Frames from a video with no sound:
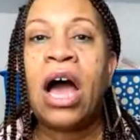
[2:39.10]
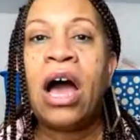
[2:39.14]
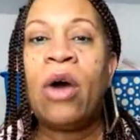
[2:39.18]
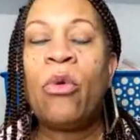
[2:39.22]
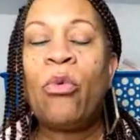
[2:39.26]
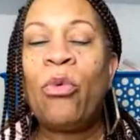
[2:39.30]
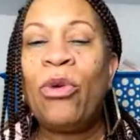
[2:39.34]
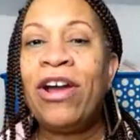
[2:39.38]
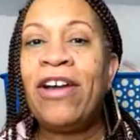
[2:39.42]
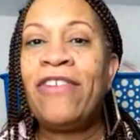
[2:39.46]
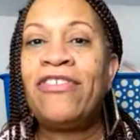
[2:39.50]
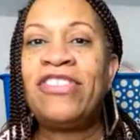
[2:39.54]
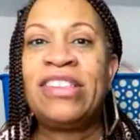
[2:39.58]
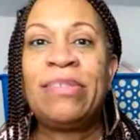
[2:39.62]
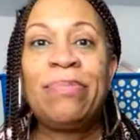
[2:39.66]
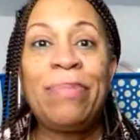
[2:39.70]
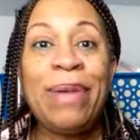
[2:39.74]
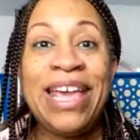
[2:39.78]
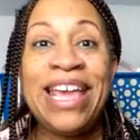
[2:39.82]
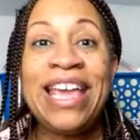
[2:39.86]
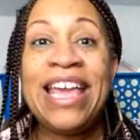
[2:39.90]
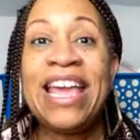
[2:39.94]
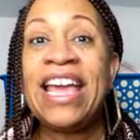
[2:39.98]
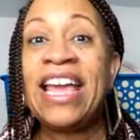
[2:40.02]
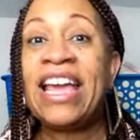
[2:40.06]
with
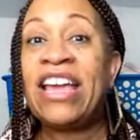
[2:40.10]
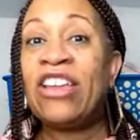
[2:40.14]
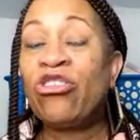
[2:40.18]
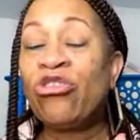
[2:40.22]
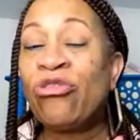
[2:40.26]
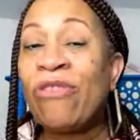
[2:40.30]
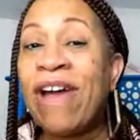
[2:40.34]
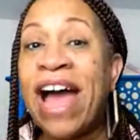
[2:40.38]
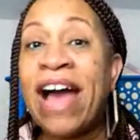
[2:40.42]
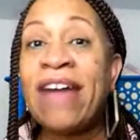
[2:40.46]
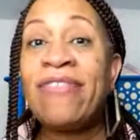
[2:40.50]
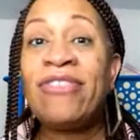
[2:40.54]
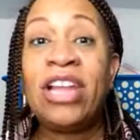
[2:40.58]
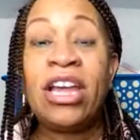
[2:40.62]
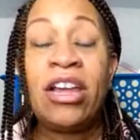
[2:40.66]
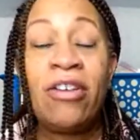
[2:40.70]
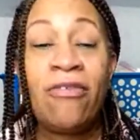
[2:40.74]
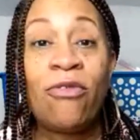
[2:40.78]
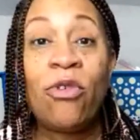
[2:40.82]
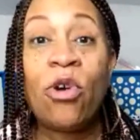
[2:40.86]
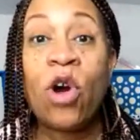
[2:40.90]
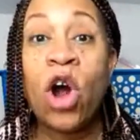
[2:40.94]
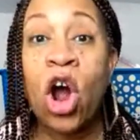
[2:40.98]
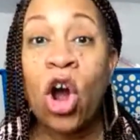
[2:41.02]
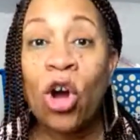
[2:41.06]
speaking and traveling
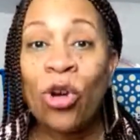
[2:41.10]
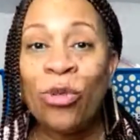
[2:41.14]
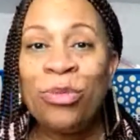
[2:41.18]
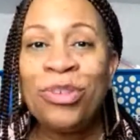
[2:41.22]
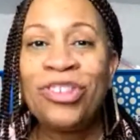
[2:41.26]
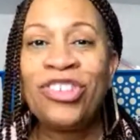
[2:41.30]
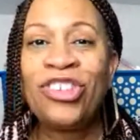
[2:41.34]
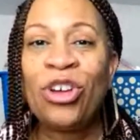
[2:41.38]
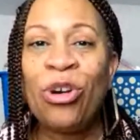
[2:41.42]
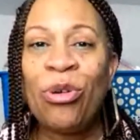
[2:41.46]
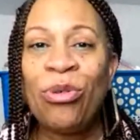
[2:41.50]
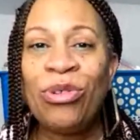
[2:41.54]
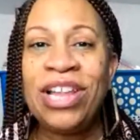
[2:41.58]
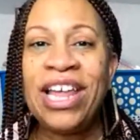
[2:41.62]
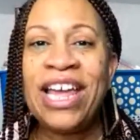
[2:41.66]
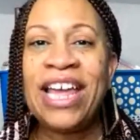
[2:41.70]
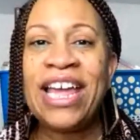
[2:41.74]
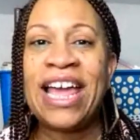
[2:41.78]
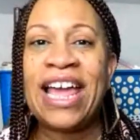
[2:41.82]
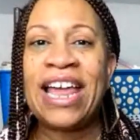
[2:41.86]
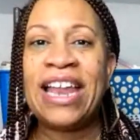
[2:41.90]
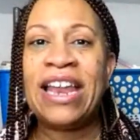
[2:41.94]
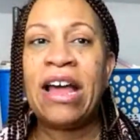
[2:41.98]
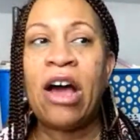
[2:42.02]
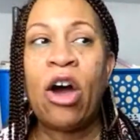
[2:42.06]
for
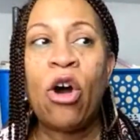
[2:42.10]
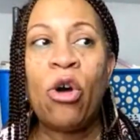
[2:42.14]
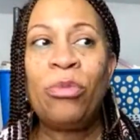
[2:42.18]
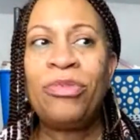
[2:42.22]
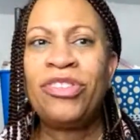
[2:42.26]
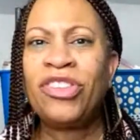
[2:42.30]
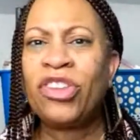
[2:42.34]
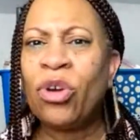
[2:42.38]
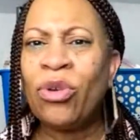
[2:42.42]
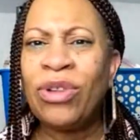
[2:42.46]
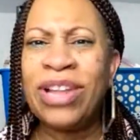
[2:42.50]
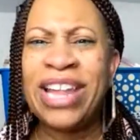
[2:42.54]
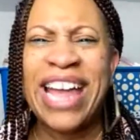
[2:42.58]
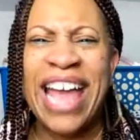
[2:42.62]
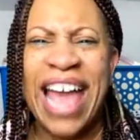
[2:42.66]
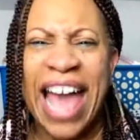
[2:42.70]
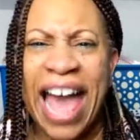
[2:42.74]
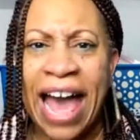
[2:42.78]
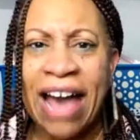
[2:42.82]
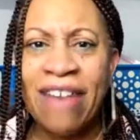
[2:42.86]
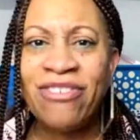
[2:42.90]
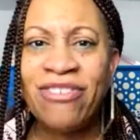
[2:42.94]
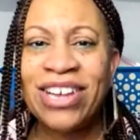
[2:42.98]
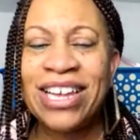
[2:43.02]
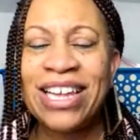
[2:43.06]
homeschooling and homeschooling
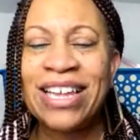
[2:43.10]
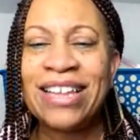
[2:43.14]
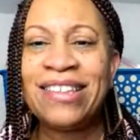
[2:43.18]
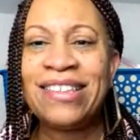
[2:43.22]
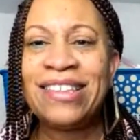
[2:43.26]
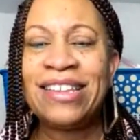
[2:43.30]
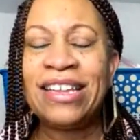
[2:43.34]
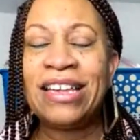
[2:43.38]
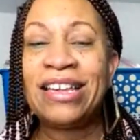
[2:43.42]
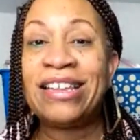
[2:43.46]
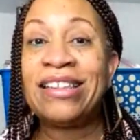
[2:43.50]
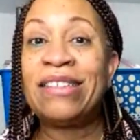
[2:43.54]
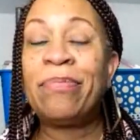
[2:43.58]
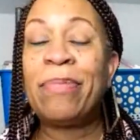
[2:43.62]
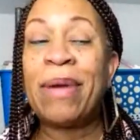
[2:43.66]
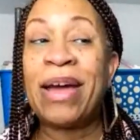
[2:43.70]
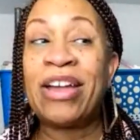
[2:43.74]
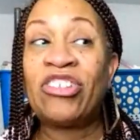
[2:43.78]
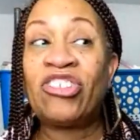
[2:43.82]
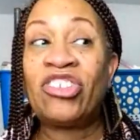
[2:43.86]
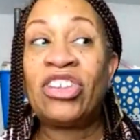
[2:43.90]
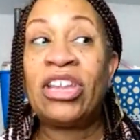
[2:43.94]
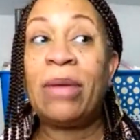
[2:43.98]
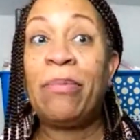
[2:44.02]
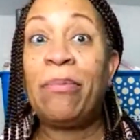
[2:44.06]
advocacy,
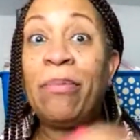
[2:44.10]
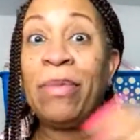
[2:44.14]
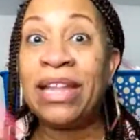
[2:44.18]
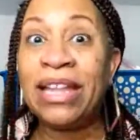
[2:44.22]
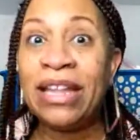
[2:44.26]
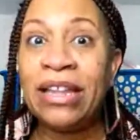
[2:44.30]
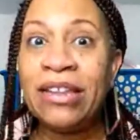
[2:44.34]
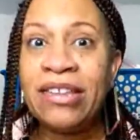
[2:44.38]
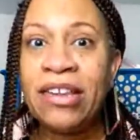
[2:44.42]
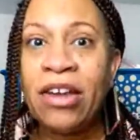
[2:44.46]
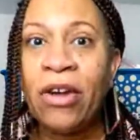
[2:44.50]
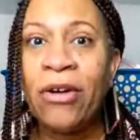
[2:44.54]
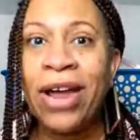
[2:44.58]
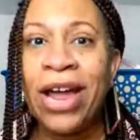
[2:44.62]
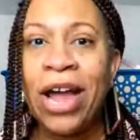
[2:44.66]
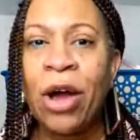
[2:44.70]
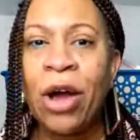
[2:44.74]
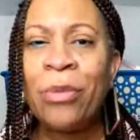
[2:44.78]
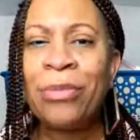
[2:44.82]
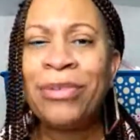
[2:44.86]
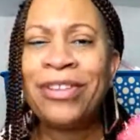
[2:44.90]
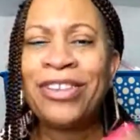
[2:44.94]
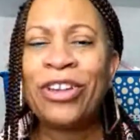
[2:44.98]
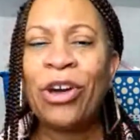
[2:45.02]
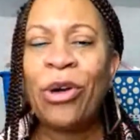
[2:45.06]
especially military
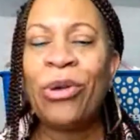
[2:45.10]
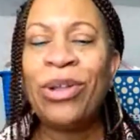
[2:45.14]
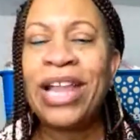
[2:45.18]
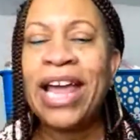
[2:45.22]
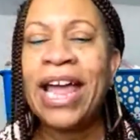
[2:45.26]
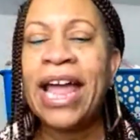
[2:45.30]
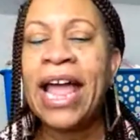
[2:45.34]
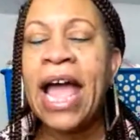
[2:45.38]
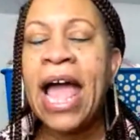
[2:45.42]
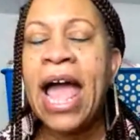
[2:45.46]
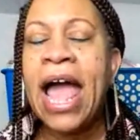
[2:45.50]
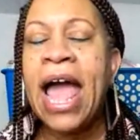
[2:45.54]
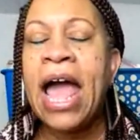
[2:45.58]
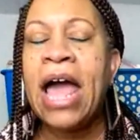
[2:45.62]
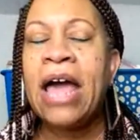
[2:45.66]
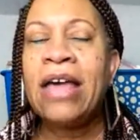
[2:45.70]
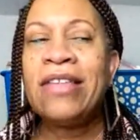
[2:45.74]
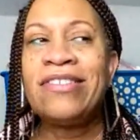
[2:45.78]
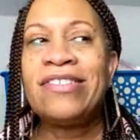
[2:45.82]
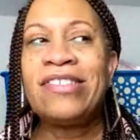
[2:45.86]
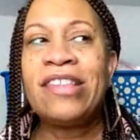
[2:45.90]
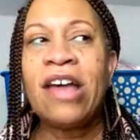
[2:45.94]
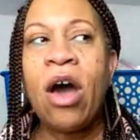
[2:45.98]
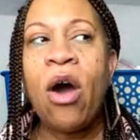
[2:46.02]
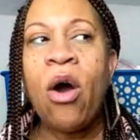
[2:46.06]
homeschooling.
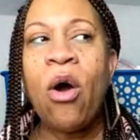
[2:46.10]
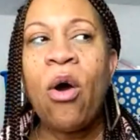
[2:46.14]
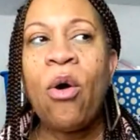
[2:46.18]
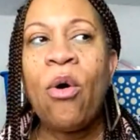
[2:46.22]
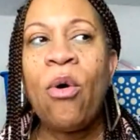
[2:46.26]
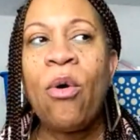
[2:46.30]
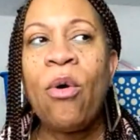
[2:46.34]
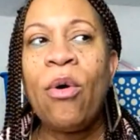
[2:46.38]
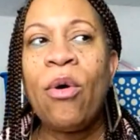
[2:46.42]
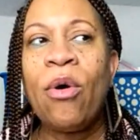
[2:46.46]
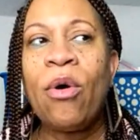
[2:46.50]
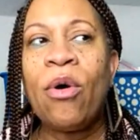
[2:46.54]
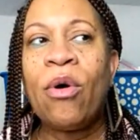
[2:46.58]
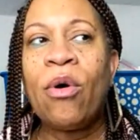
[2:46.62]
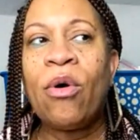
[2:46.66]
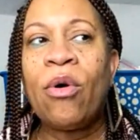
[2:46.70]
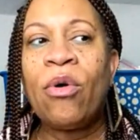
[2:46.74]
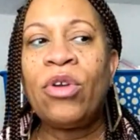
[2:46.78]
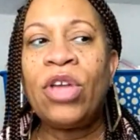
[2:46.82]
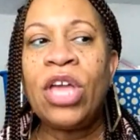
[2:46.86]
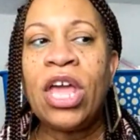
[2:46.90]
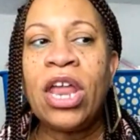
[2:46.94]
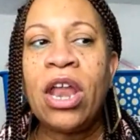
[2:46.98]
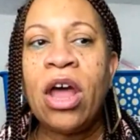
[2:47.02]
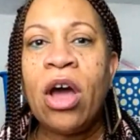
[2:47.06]
So,
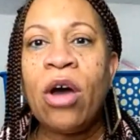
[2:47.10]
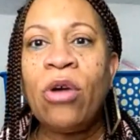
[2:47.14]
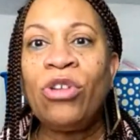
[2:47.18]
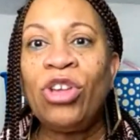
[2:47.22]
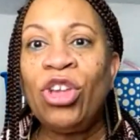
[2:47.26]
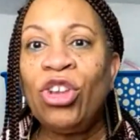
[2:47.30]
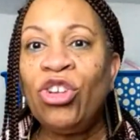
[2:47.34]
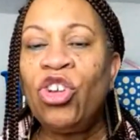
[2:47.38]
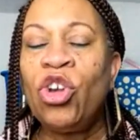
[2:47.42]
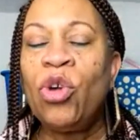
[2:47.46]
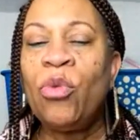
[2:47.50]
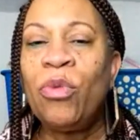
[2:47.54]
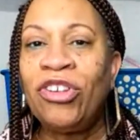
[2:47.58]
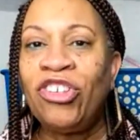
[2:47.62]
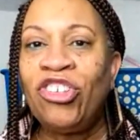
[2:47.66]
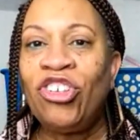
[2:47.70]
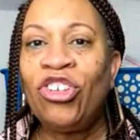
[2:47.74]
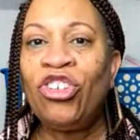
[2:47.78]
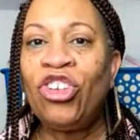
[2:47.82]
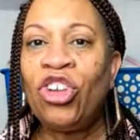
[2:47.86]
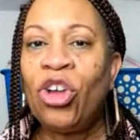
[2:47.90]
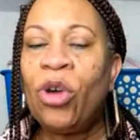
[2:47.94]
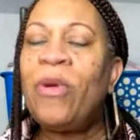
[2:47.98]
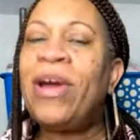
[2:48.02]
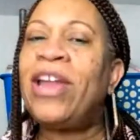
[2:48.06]
you know, you do what you
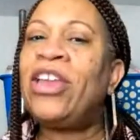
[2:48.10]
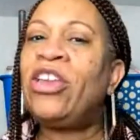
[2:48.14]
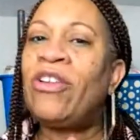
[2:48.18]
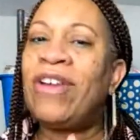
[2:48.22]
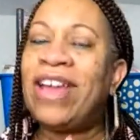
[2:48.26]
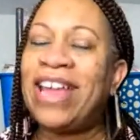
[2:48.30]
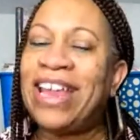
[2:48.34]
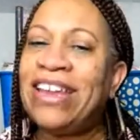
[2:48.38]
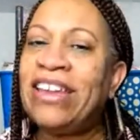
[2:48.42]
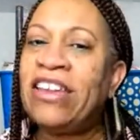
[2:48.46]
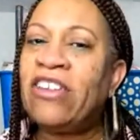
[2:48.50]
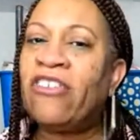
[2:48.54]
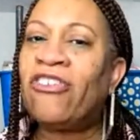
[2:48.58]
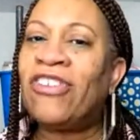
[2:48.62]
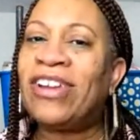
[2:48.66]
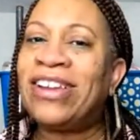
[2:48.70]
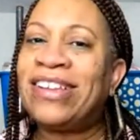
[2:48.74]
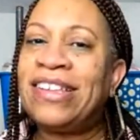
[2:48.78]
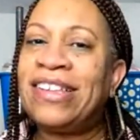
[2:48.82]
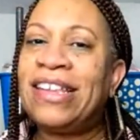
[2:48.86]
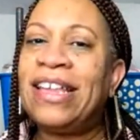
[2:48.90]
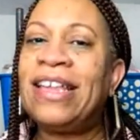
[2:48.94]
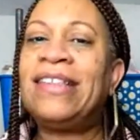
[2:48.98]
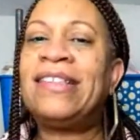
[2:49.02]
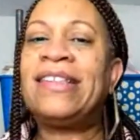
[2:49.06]
do and you're in different
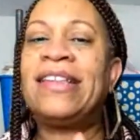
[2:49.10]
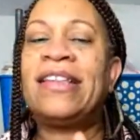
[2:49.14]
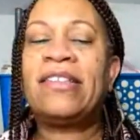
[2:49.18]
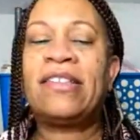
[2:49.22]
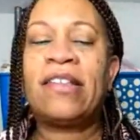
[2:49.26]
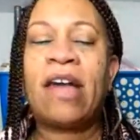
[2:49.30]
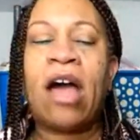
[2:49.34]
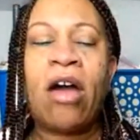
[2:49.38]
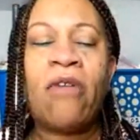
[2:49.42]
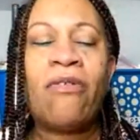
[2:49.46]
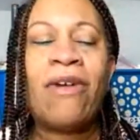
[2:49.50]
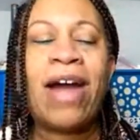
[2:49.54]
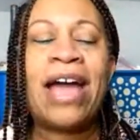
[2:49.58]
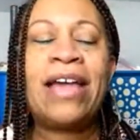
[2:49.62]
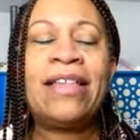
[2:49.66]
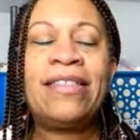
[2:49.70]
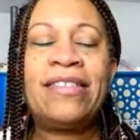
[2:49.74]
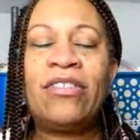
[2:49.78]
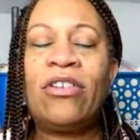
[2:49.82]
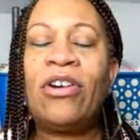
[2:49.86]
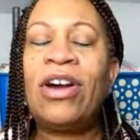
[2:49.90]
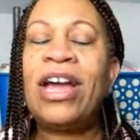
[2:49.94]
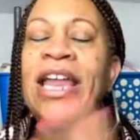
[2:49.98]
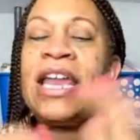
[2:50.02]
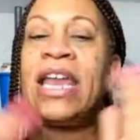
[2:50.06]
seasons. All right.
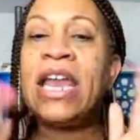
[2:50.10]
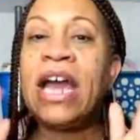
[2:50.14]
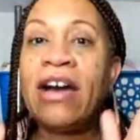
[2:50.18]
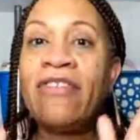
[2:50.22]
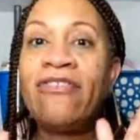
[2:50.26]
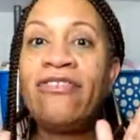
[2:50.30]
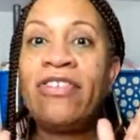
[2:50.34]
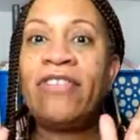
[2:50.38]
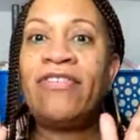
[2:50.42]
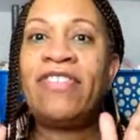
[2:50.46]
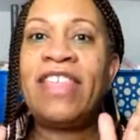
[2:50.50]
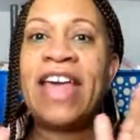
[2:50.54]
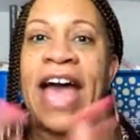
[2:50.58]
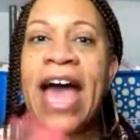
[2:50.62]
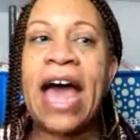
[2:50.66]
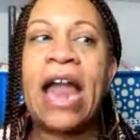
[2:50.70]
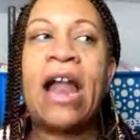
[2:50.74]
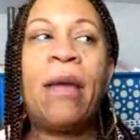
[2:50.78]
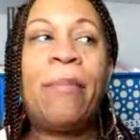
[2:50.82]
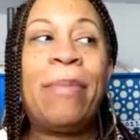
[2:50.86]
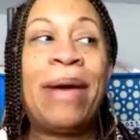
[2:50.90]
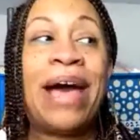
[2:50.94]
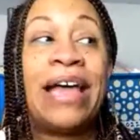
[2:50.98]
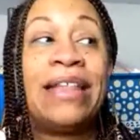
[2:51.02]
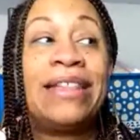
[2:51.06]
So, enough of that
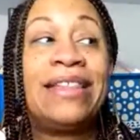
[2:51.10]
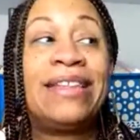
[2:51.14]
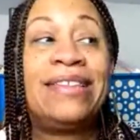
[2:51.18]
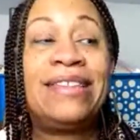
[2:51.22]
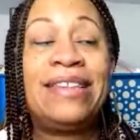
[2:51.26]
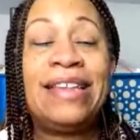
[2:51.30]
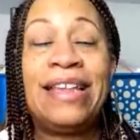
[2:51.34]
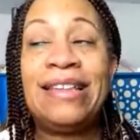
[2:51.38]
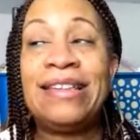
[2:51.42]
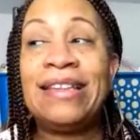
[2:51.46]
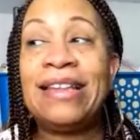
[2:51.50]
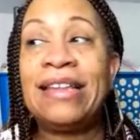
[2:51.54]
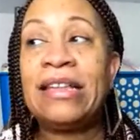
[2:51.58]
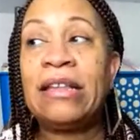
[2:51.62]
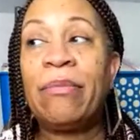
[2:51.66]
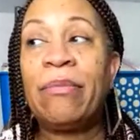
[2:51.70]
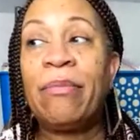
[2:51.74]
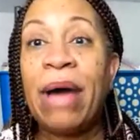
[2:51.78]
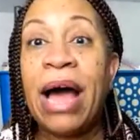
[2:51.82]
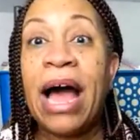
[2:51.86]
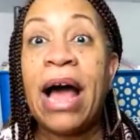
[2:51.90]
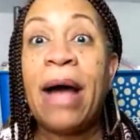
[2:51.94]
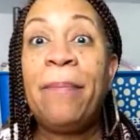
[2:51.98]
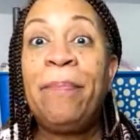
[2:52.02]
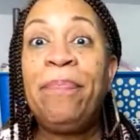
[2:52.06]
about the seasons.
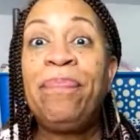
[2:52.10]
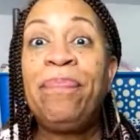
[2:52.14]
But